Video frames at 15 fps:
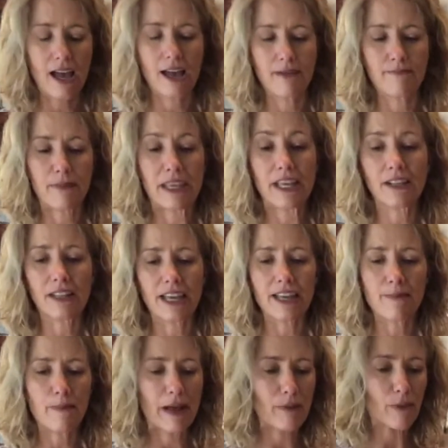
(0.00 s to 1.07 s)
peel
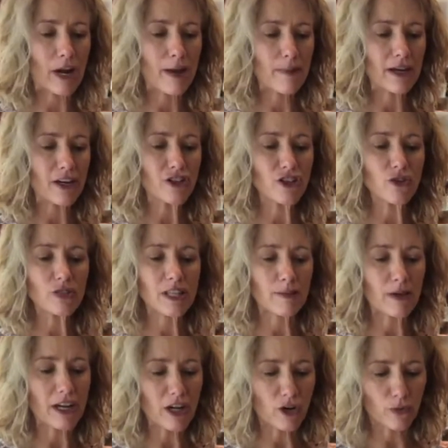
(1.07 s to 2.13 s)
it, but what I'm gonna do is I'm
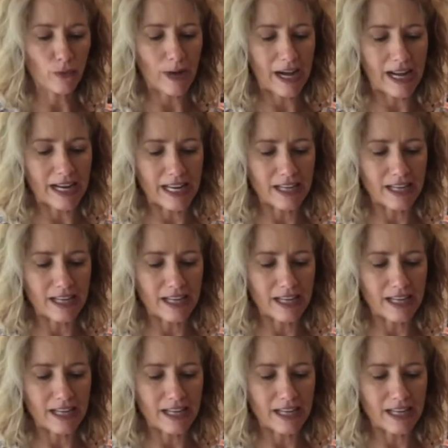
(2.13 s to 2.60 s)
gonna grate it,